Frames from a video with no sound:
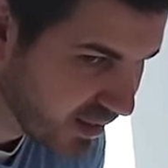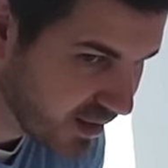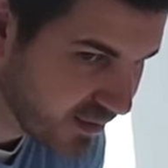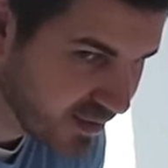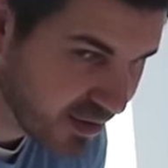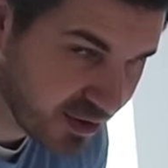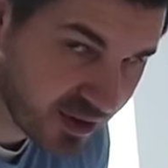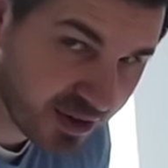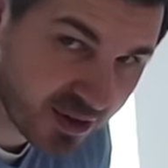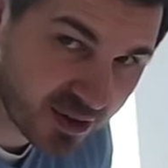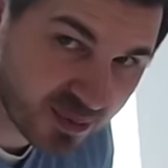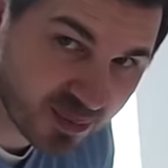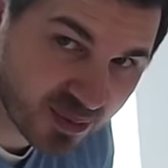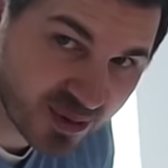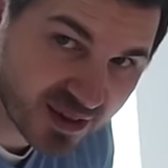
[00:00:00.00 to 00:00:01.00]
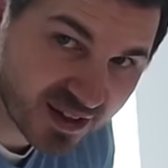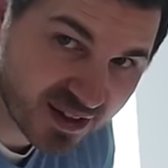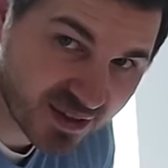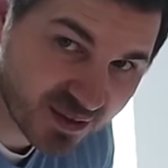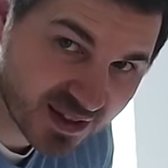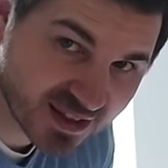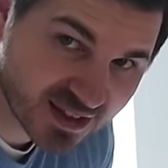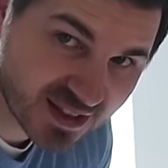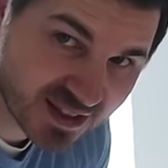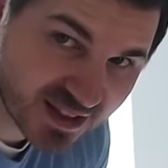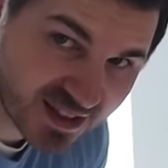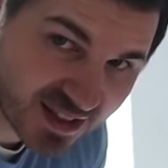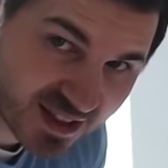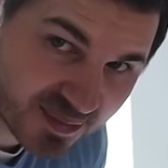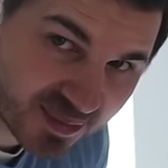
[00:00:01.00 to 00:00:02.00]
I love hearing her breathe when she's
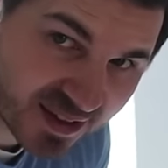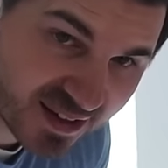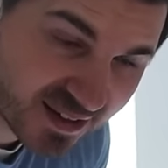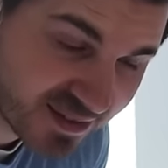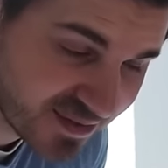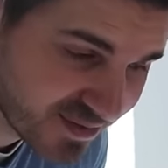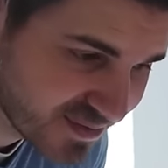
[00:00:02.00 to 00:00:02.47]
sleeping.